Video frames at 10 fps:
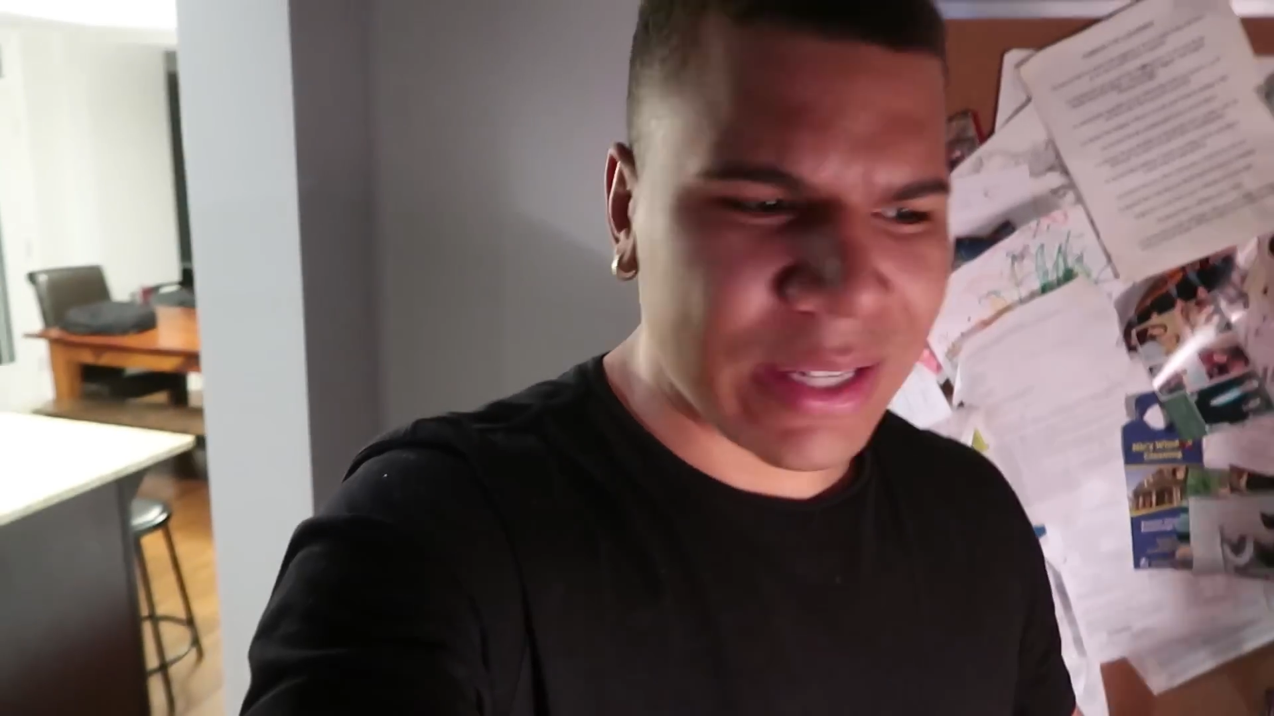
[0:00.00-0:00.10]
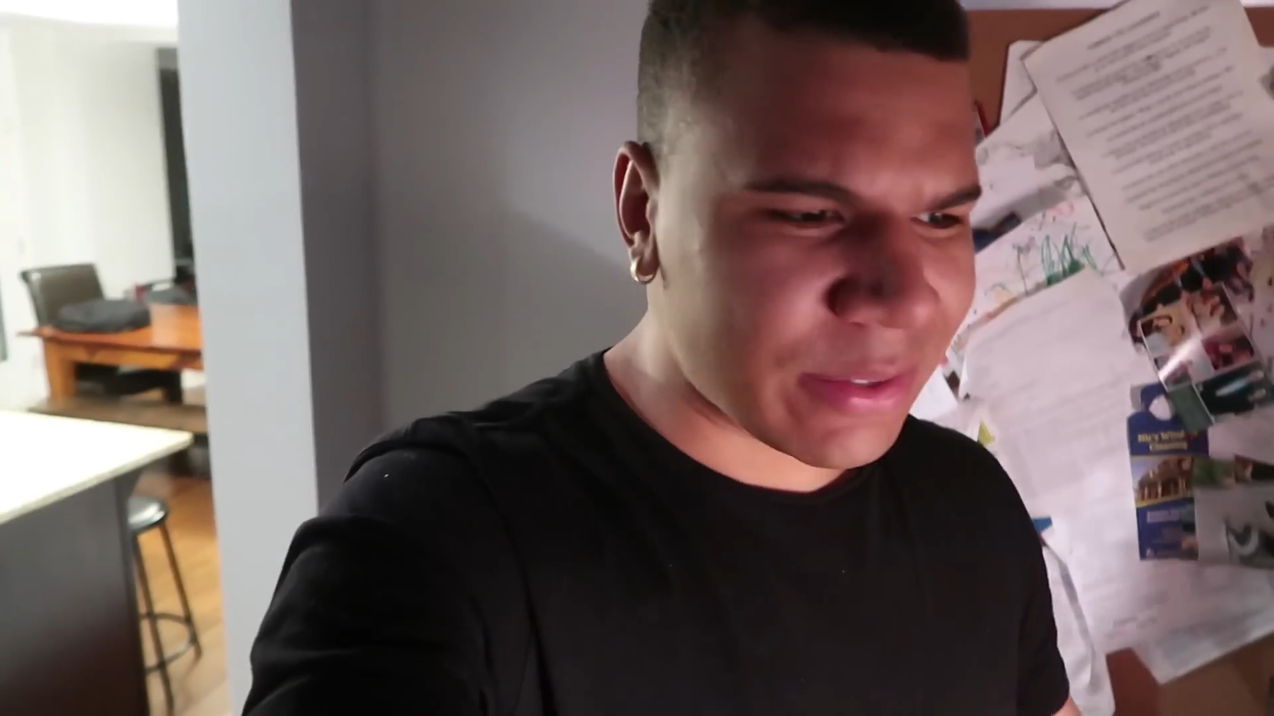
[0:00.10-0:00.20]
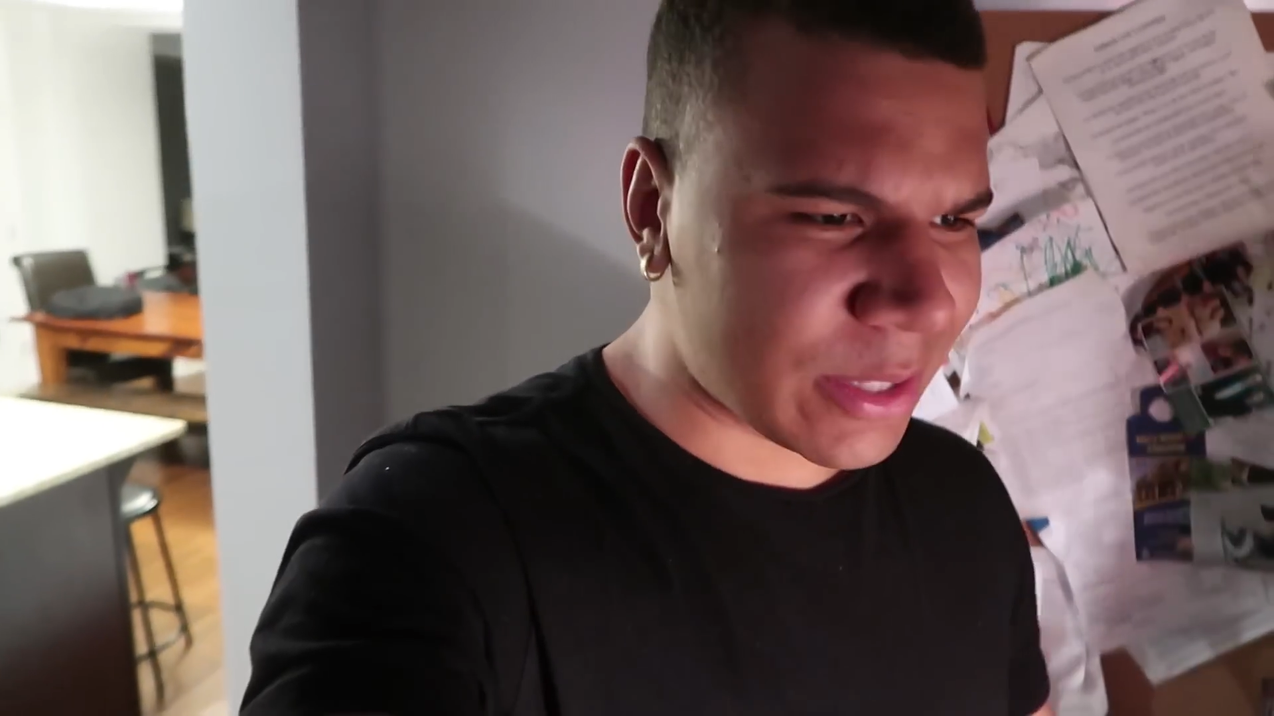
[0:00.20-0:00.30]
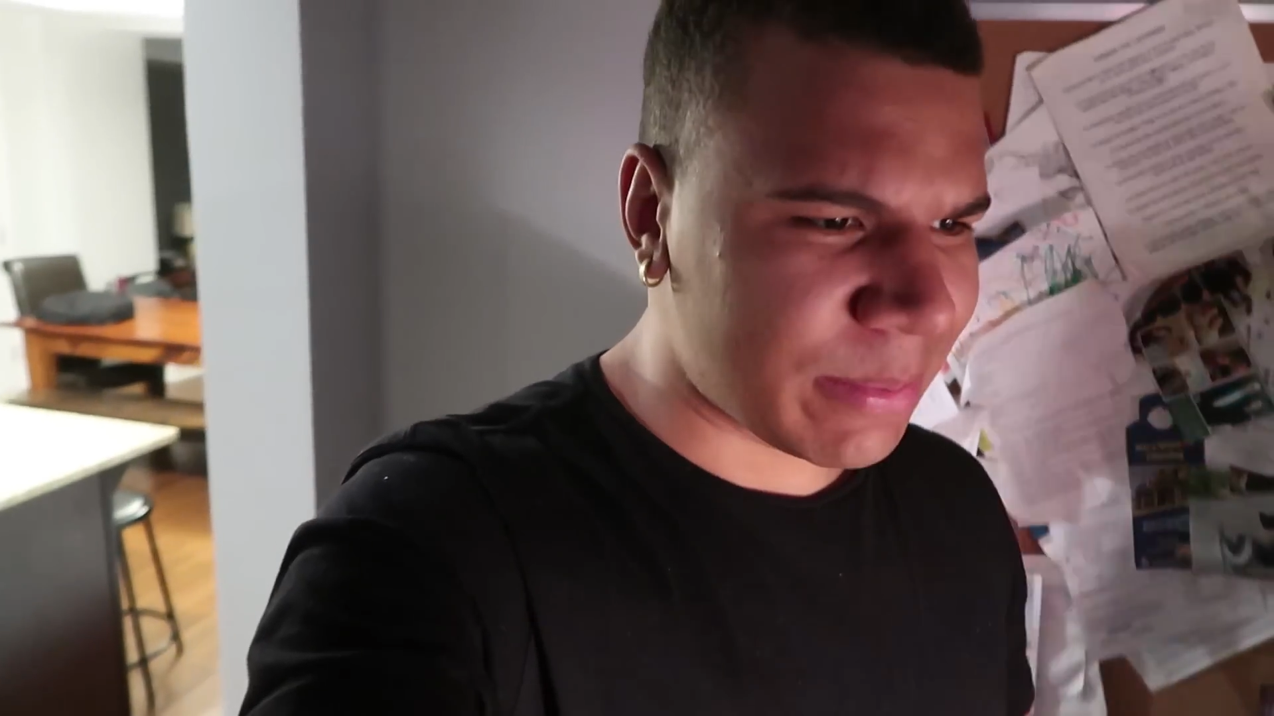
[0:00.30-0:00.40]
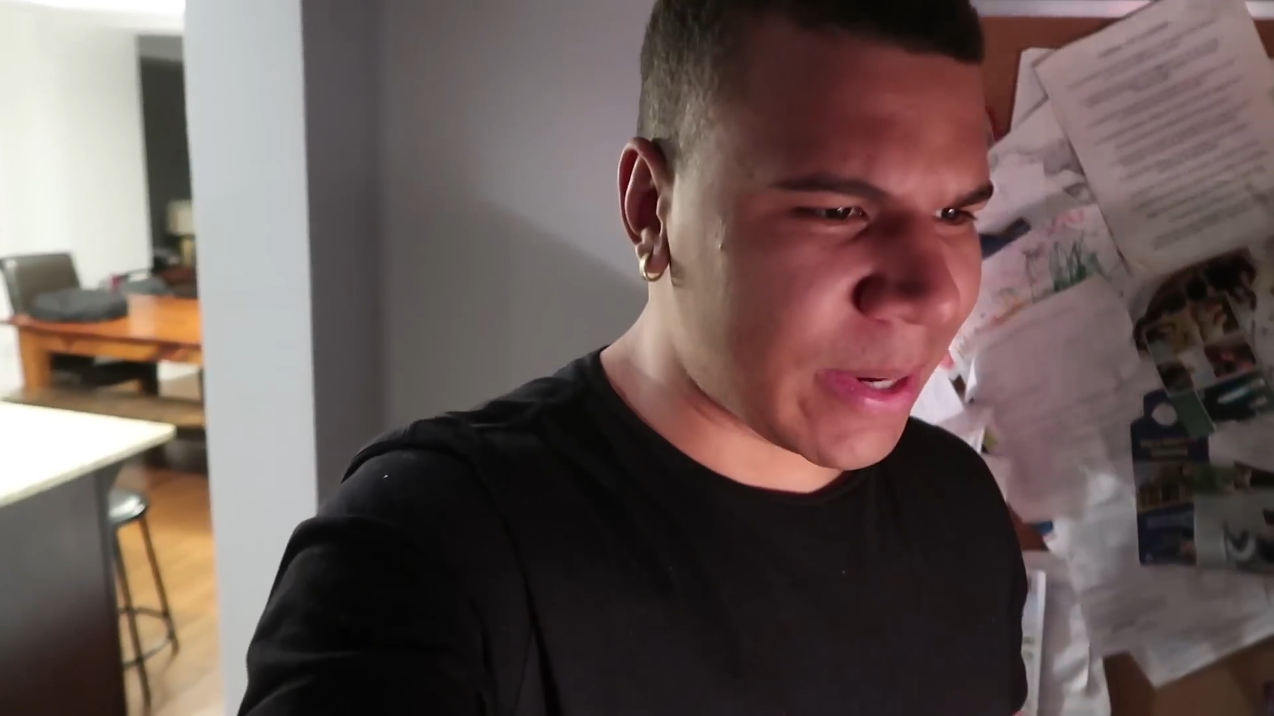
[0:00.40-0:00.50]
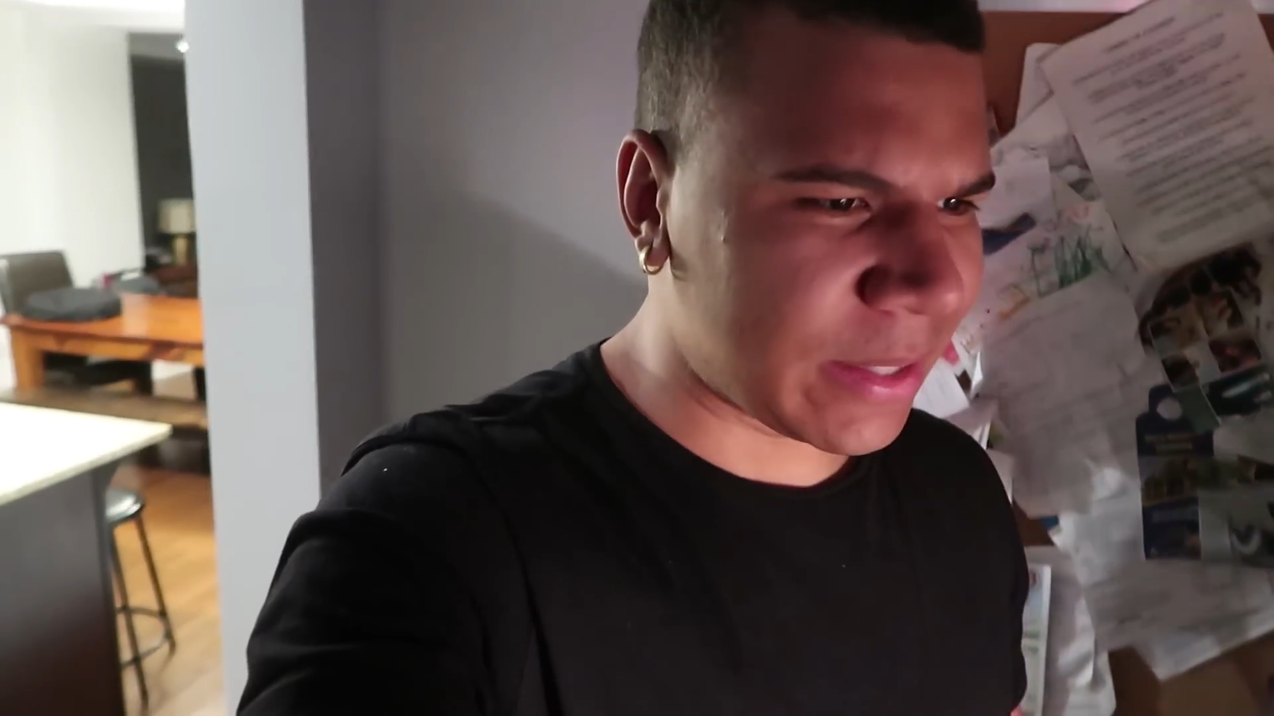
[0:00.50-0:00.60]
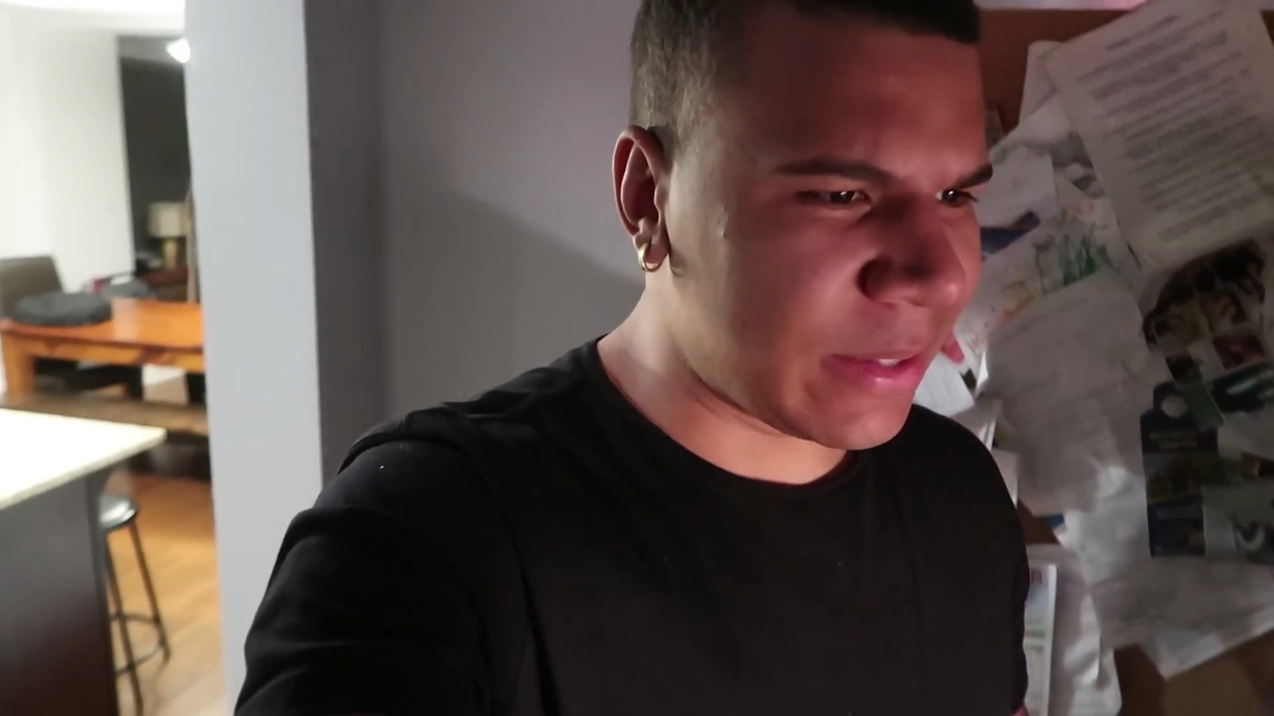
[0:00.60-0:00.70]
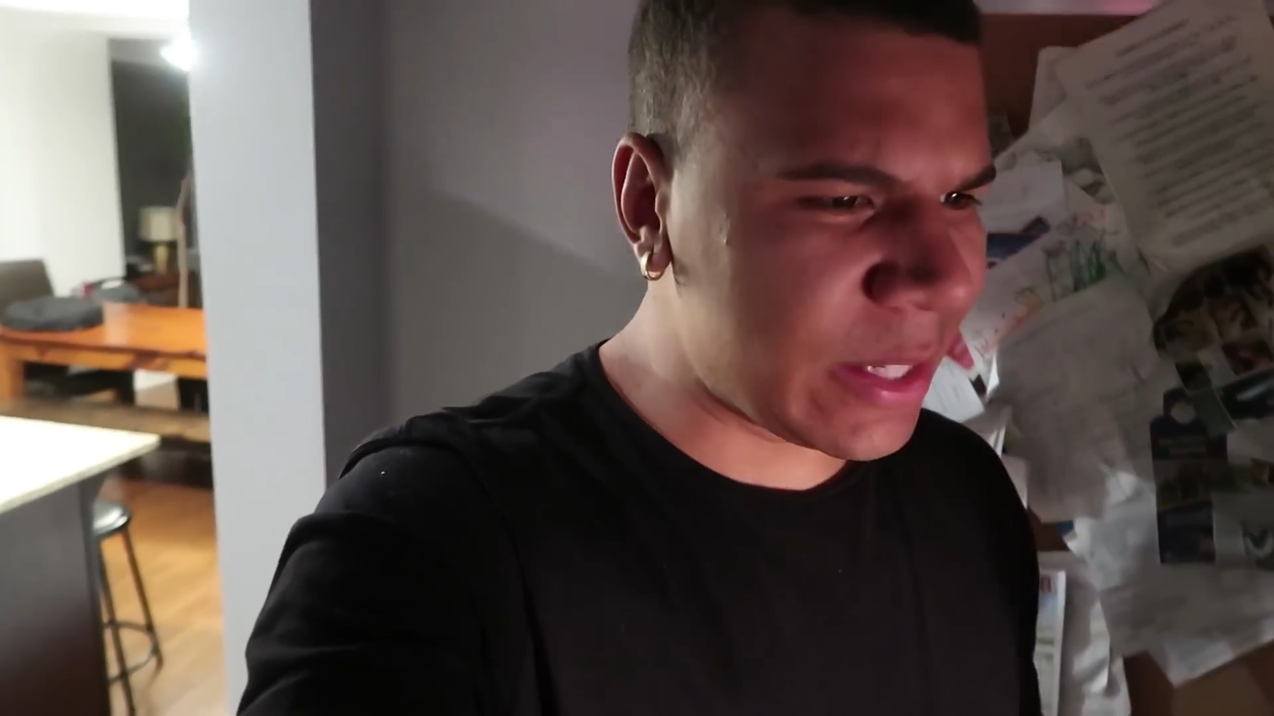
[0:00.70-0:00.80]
disrespect.